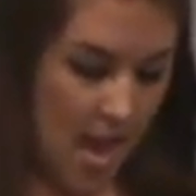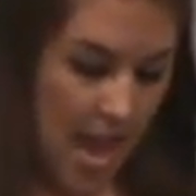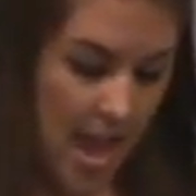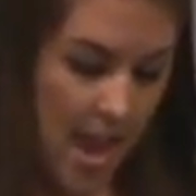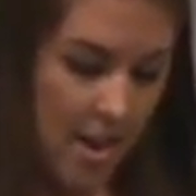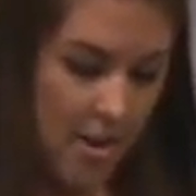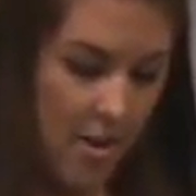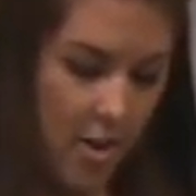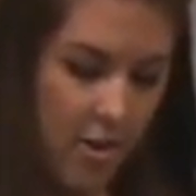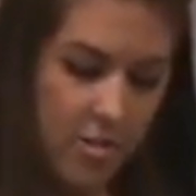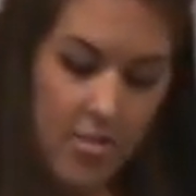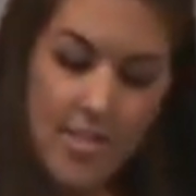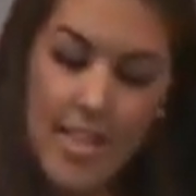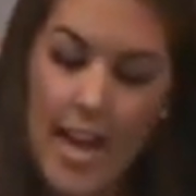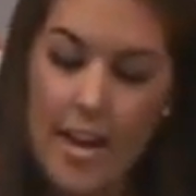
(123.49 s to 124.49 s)
In an
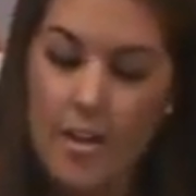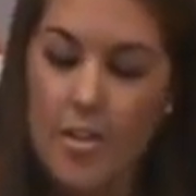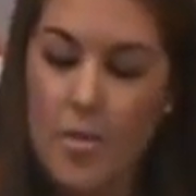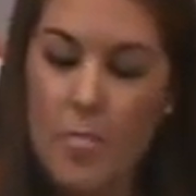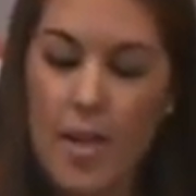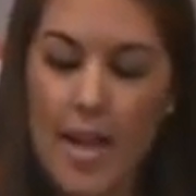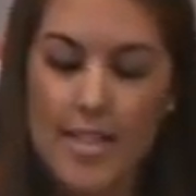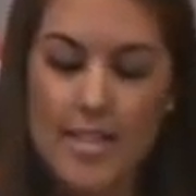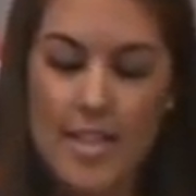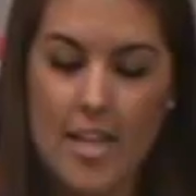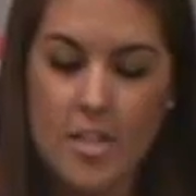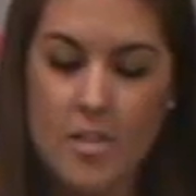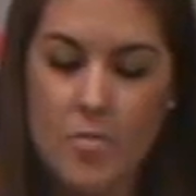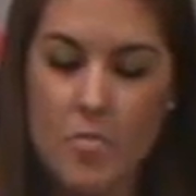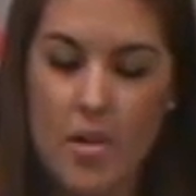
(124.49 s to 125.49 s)
article titled The
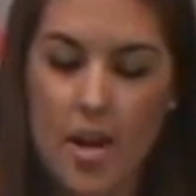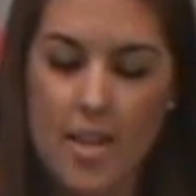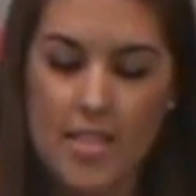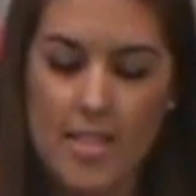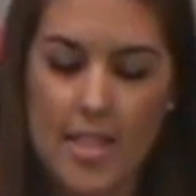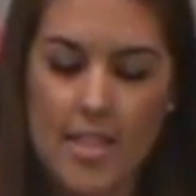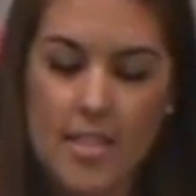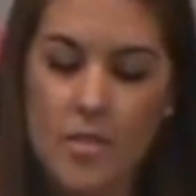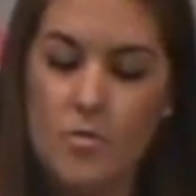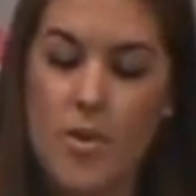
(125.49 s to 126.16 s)
Plastination Process,